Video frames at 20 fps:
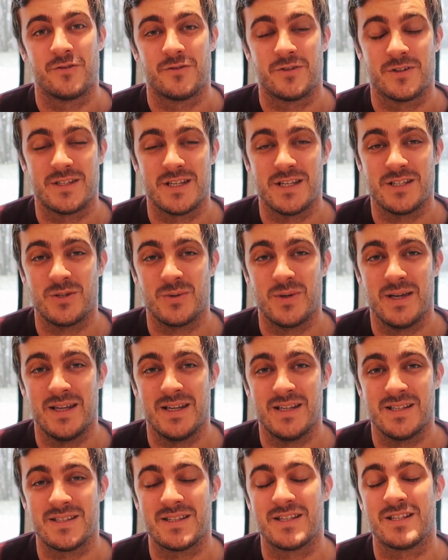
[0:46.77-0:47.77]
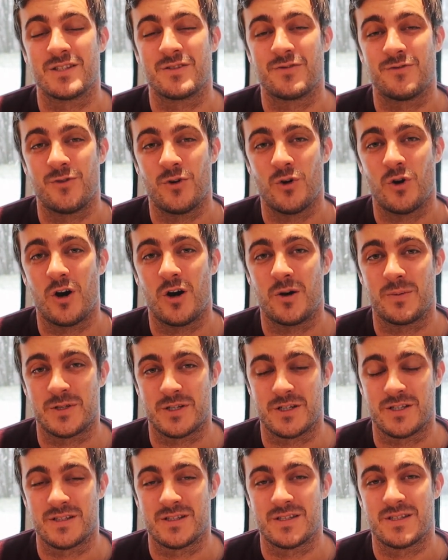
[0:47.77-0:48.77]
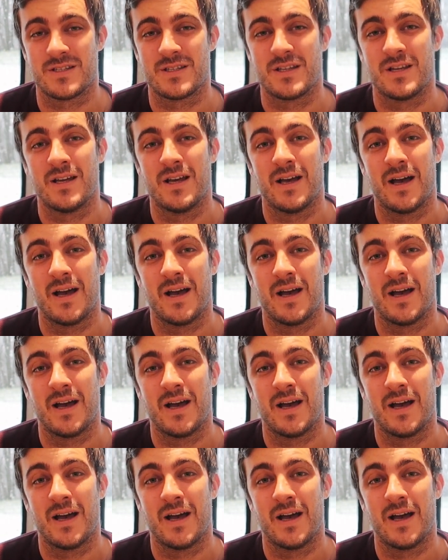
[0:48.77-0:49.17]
For diesel heaters there's four options: